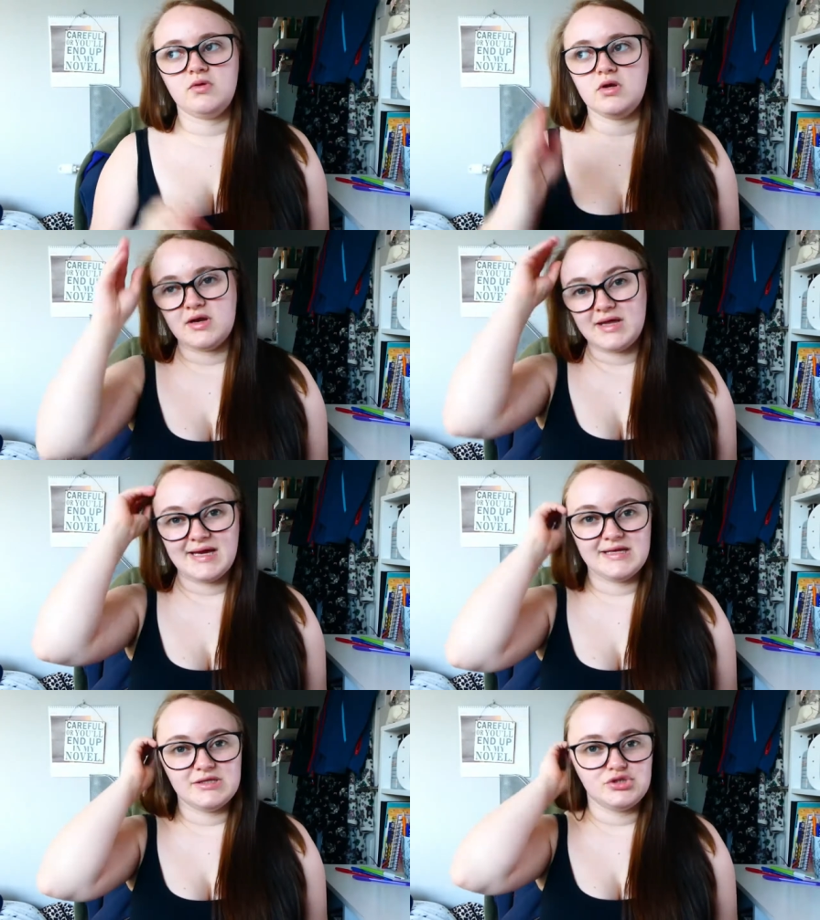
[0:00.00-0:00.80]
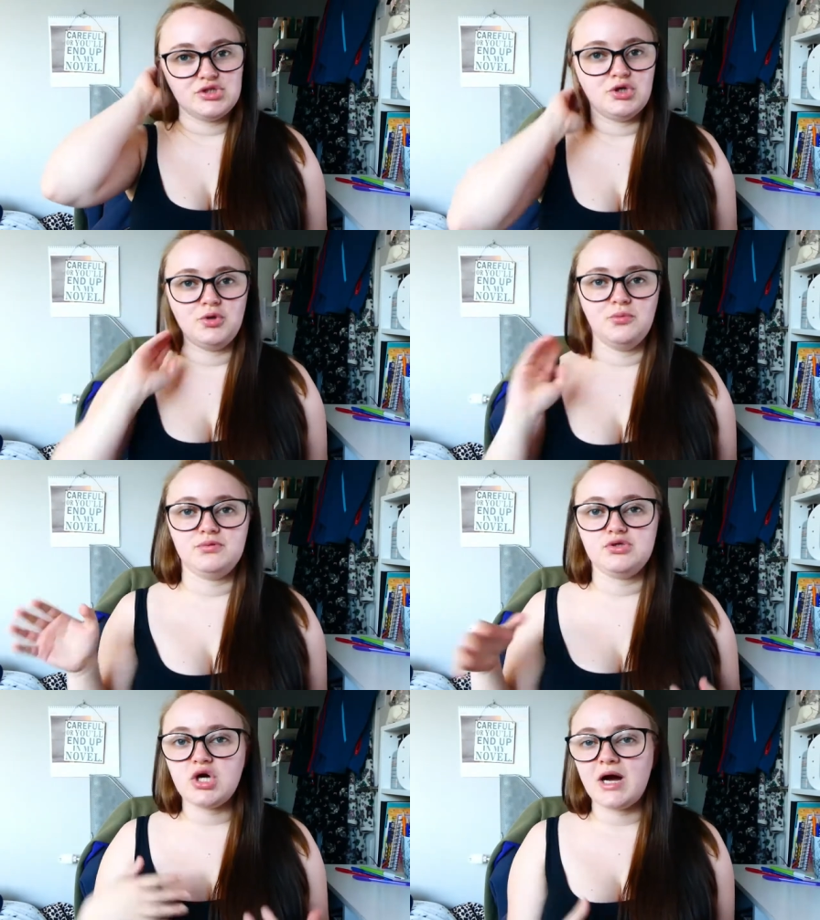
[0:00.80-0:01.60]
going to get into
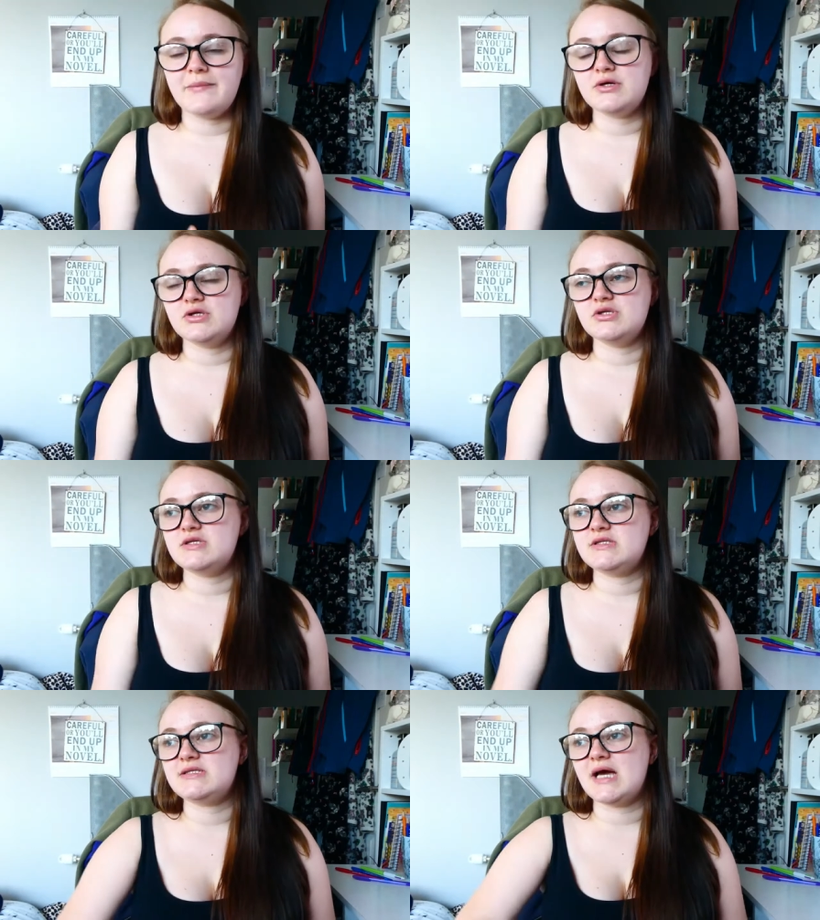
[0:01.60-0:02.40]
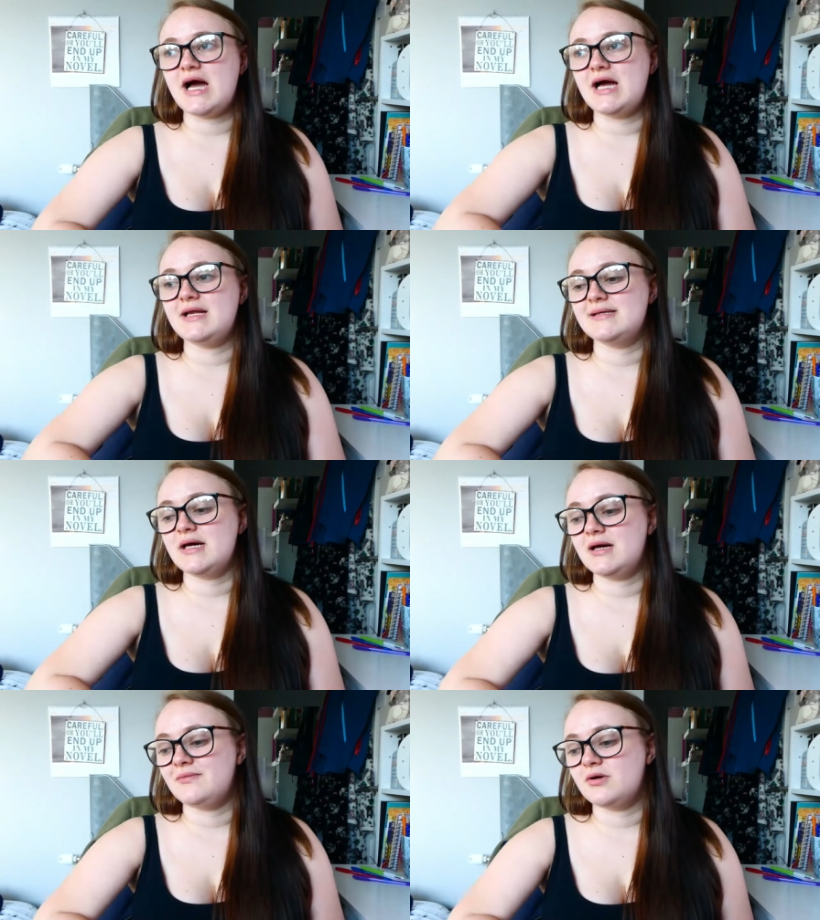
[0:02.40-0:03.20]
pyjamas and
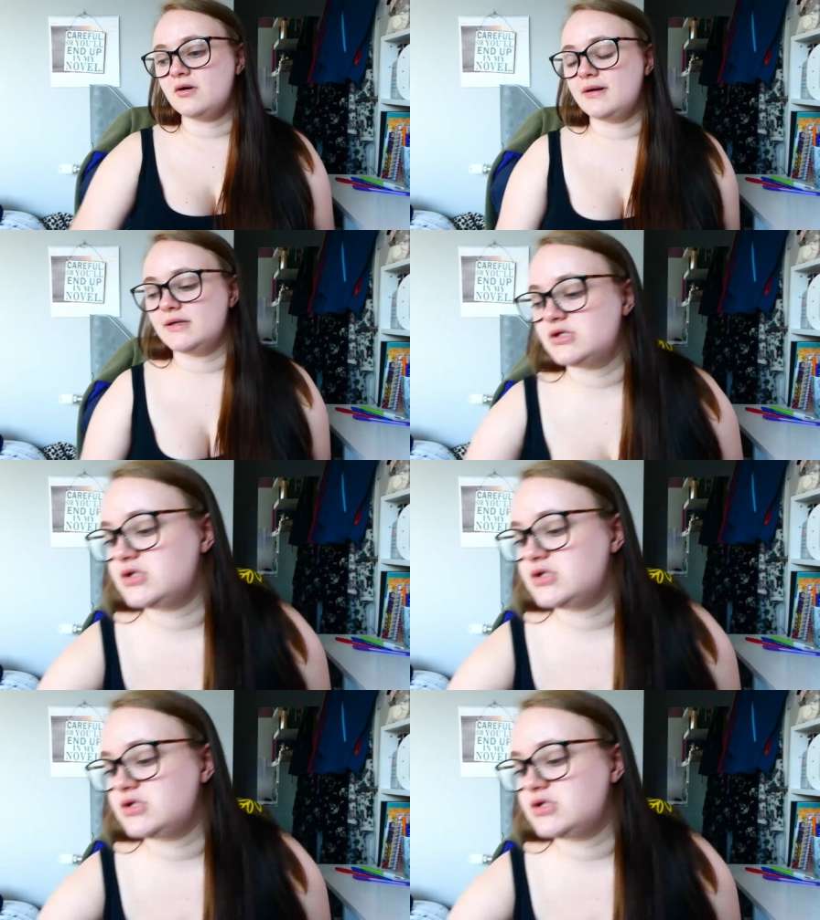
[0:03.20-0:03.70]
I'm going